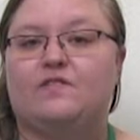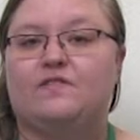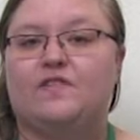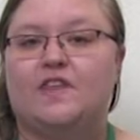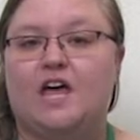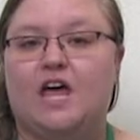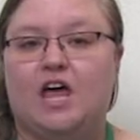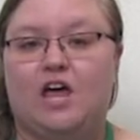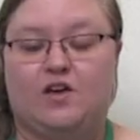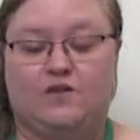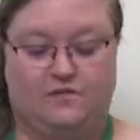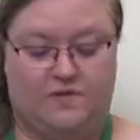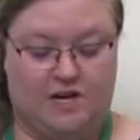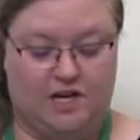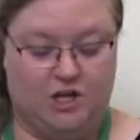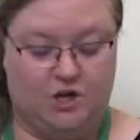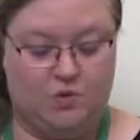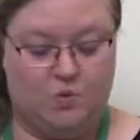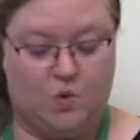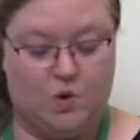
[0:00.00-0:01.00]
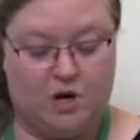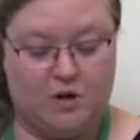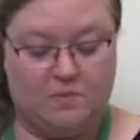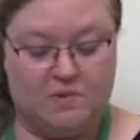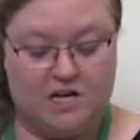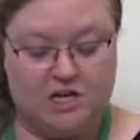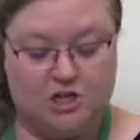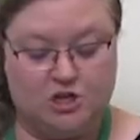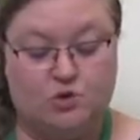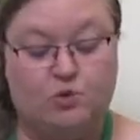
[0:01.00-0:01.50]
of the oven, you want to
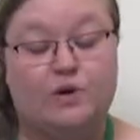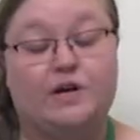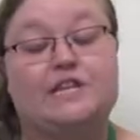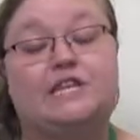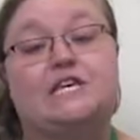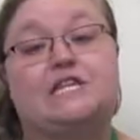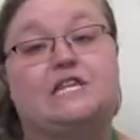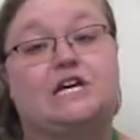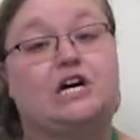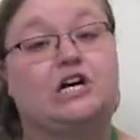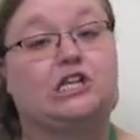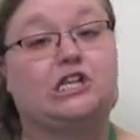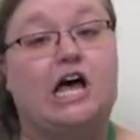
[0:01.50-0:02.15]
be sure that they're